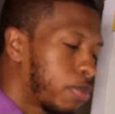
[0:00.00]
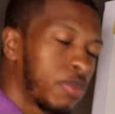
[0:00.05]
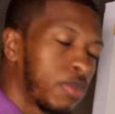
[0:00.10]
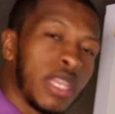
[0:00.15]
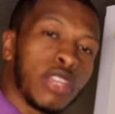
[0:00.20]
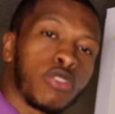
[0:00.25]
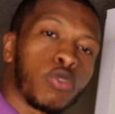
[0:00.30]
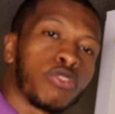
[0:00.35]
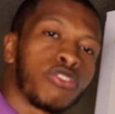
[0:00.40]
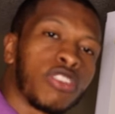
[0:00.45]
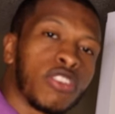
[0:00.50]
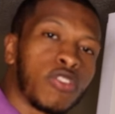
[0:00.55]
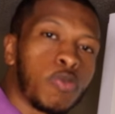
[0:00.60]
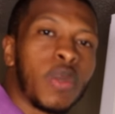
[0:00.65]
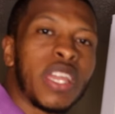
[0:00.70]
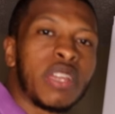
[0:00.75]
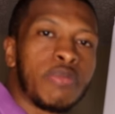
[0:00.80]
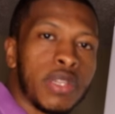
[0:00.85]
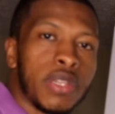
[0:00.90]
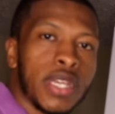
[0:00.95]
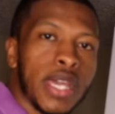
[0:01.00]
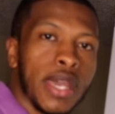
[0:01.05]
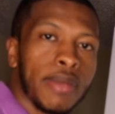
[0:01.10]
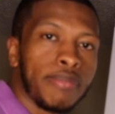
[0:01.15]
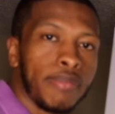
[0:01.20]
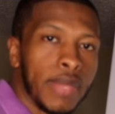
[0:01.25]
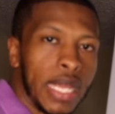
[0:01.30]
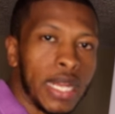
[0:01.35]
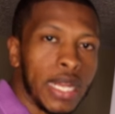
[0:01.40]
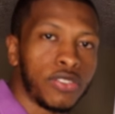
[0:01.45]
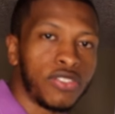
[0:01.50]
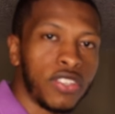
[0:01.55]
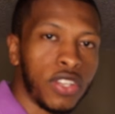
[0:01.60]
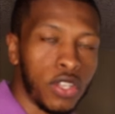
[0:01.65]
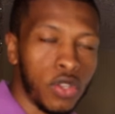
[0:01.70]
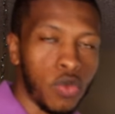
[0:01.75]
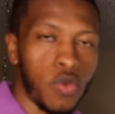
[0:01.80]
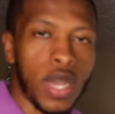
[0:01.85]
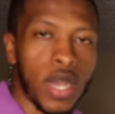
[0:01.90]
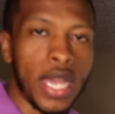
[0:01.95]
This was just baby debt, and I'll tell
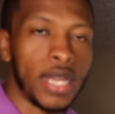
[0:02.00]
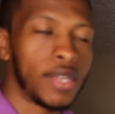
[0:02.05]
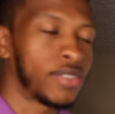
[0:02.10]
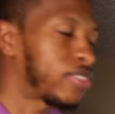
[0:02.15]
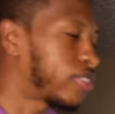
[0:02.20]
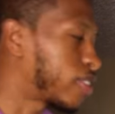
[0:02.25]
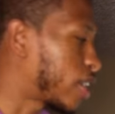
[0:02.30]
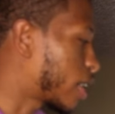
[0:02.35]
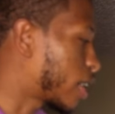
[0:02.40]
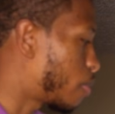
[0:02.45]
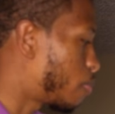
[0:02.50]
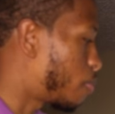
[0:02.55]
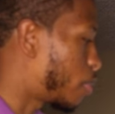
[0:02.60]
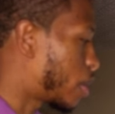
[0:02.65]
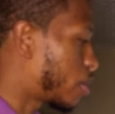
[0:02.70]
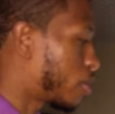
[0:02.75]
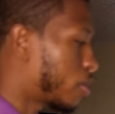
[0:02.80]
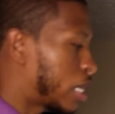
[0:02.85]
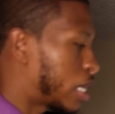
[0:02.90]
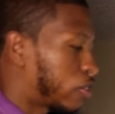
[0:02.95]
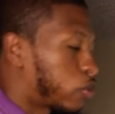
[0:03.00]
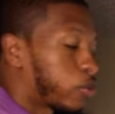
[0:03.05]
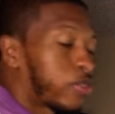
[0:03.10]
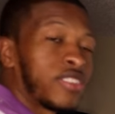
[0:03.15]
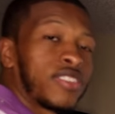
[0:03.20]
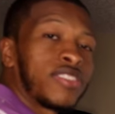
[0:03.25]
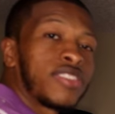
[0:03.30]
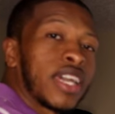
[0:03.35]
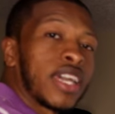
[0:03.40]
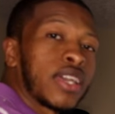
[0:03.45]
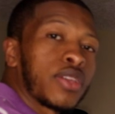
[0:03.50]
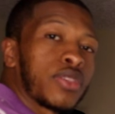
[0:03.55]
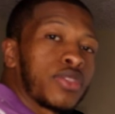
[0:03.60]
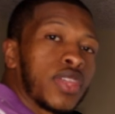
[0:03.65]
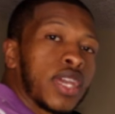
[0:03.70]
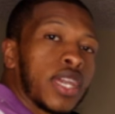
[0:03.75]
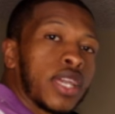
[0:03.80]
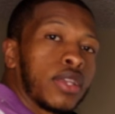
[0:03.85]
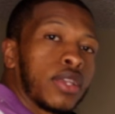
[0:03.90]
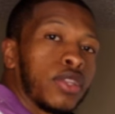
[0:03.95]
you why in a second. But this was the second
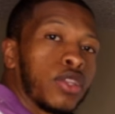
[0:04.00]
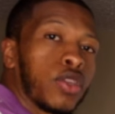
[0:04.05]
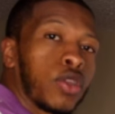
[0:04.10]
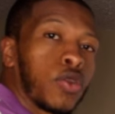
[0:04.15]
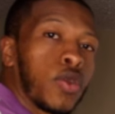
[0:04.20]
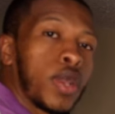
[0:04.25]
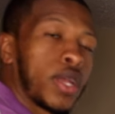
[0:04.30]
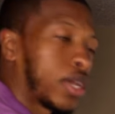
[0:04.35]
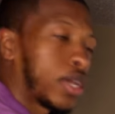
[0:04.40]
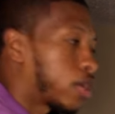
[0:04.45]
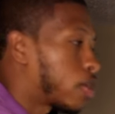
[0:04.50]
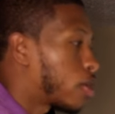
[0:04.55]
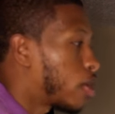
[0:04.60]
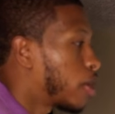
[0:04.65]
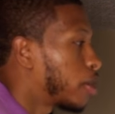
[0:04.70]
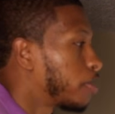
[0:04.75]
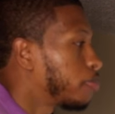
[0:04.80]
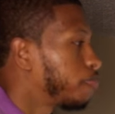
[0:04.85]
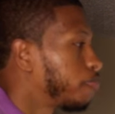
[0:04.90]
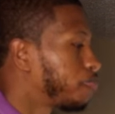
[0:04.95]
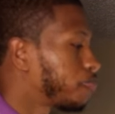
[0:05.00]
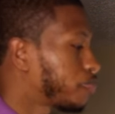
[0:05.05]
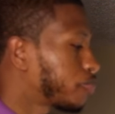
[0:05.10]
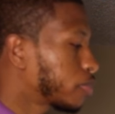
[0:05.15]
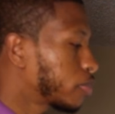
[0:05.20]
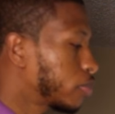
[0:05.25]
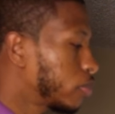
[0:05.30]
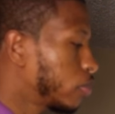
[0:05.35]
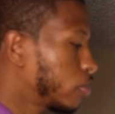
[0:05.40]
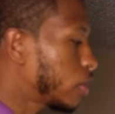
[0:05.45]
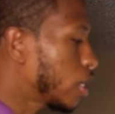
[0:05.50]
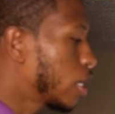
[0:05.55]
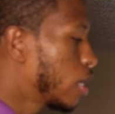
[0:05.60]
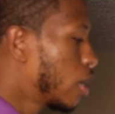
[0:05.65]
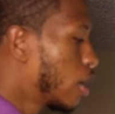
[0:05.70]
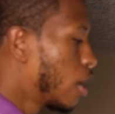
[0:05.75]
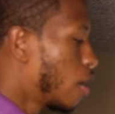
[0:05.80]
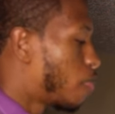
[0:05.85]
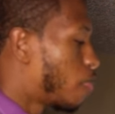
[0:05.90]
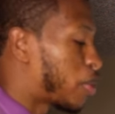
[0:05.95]
thing, your credit card.
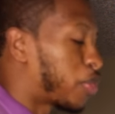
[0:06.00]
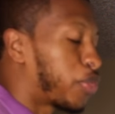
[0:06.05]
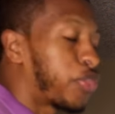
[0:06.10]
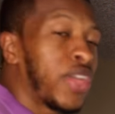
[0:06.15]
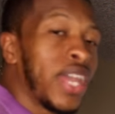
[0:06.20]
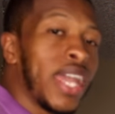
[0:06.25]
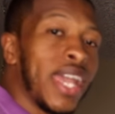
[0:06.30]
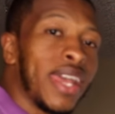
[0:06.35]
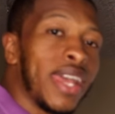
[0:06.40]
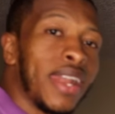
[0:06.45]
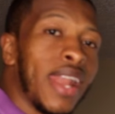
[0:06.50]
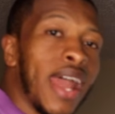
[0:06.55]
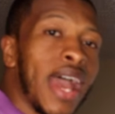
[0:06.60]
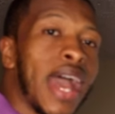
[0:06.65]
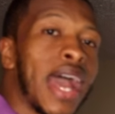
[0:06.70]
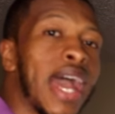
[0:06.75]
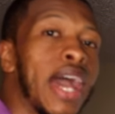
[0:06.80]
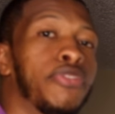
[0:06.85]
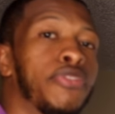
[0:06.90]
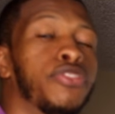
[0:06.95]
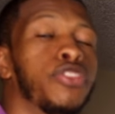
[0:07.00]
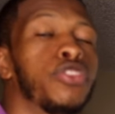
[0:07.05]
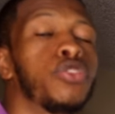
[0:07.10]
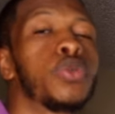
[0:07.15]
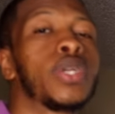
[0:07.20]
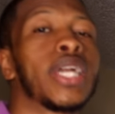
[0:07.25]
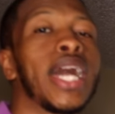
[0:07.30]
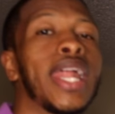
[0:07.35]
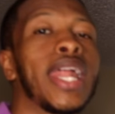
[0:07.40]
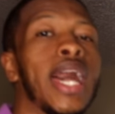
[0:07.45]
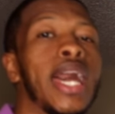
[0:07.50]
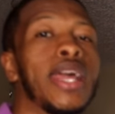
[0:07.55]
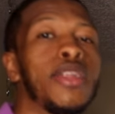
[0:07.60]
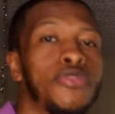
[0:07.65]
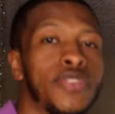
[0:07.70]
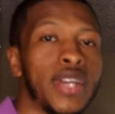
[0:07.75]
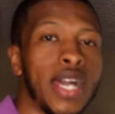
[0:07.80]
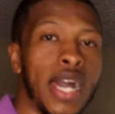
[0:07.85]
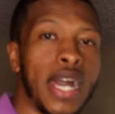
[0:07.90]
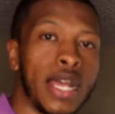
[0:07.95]
But then, after you got out
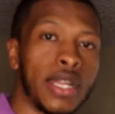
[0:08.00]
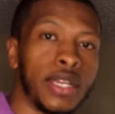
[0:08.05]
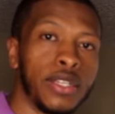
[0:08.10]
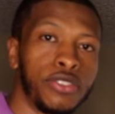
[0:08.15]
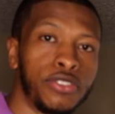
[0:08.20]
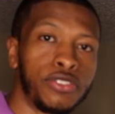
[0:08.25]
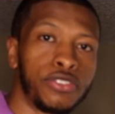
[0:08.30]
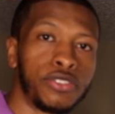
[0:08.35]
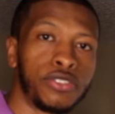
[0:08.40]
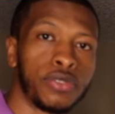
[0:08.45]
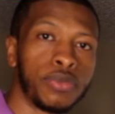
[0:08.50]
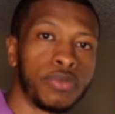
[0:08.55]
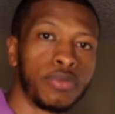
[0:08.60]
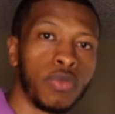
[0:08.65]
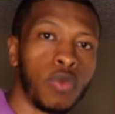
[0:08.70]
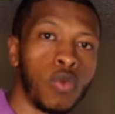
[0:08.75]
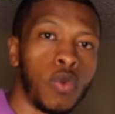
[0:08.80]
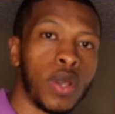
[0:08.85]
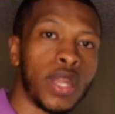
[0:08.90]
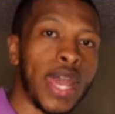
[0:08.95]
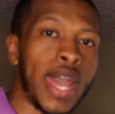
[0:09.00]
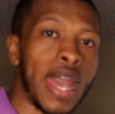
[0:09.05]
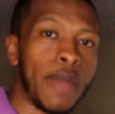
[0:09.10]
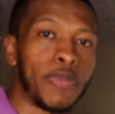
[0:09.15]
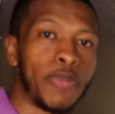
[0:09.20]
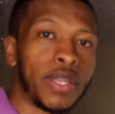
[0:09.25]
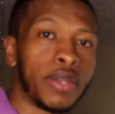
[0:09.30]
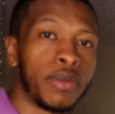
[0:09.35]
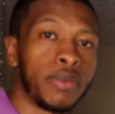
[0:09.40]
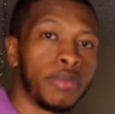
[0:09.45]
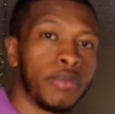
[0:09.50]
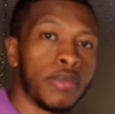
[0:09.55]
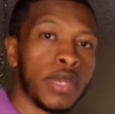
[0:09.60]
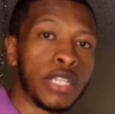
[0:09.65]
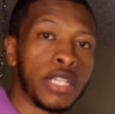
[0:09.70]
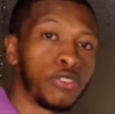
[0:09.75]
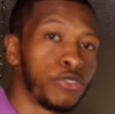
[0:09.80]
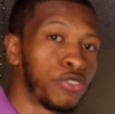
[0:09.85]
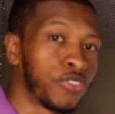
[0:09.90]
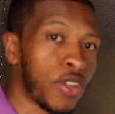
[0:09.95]
of college, what happened?
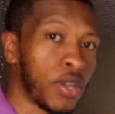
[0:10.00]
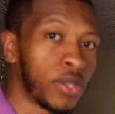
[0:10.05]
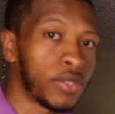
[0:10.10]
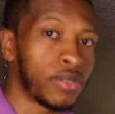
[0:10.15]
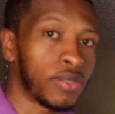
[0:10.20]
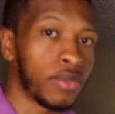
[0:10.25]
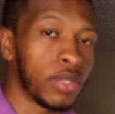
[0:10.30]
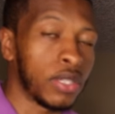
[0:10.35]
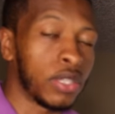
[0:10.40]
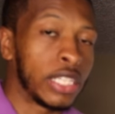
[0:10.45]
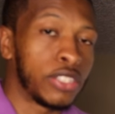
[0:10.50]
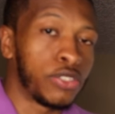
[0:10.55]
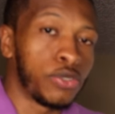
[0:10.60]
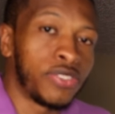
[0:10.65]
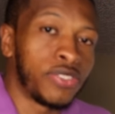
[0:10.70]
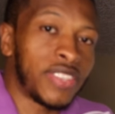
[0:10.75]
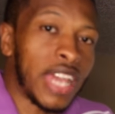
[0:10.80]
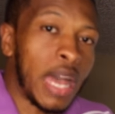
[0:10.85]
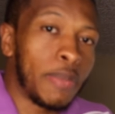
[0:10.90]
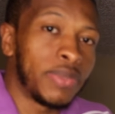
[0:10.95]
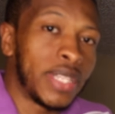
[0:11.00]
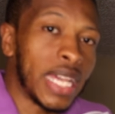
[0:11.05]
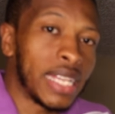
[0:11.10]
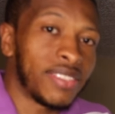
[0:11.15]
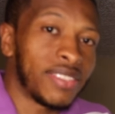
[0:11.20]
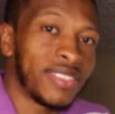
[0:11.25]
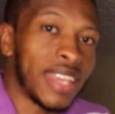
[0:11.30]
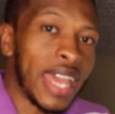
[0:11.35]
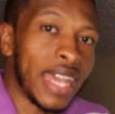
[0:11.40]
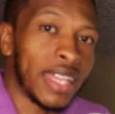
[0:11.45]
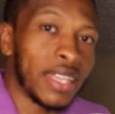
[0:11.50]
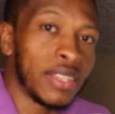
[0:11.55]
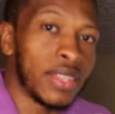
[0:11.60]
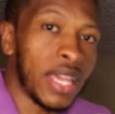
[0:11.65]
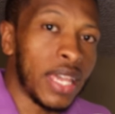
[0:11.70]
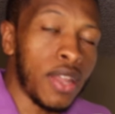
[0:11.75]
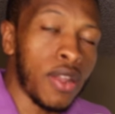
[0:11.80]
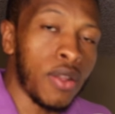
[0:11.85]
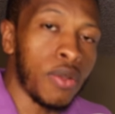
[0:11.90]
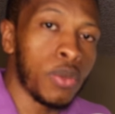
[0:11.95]
Did you stop debt stacking
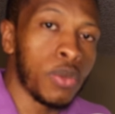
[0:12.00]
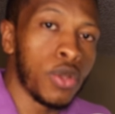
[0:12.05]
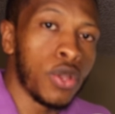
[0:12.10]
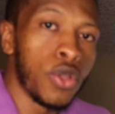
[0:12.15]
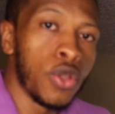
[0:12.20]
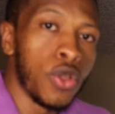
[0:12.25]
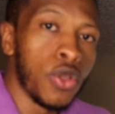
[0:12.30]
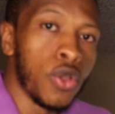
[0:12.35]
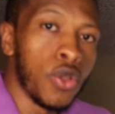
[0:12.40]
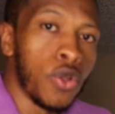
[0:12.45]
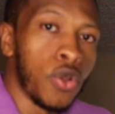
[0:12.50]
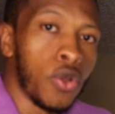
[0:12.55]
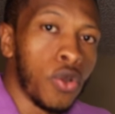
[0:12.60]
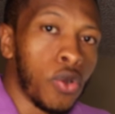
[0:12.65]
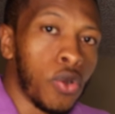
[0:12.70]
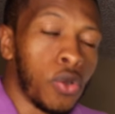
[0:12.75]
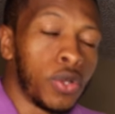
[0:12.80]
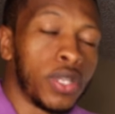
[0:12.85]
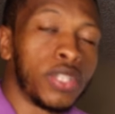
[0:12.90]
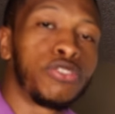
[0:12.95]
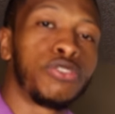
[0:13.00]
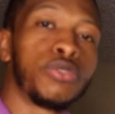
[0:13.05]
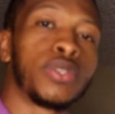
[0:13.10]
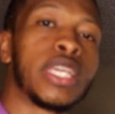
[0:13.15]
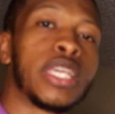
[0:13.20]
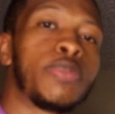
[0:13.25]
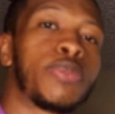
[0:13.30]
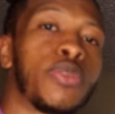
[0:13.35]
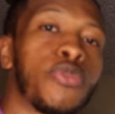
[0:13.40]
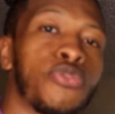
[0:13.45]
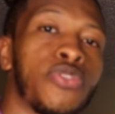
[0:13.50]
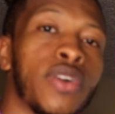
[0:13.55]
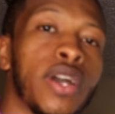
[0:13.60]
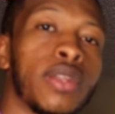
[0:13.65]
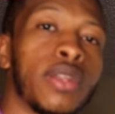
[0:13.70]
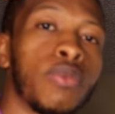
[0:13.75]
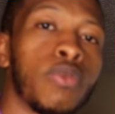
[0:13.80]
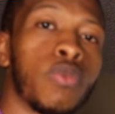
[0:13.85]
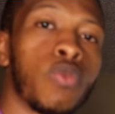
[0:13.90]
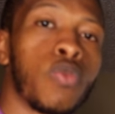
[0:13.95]
there, or did you keep the
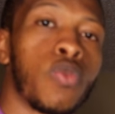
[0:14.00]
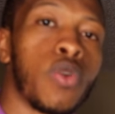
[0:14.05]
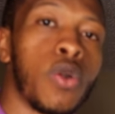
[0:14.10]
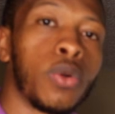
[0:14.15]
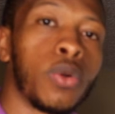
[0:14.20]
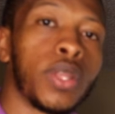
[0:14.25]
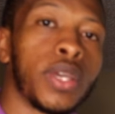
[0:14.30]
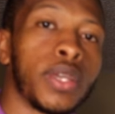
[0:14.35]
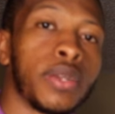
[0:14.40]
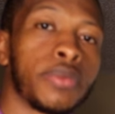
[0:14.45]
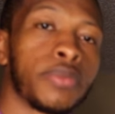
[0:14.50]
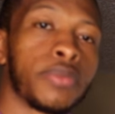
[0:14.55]
fund rolling?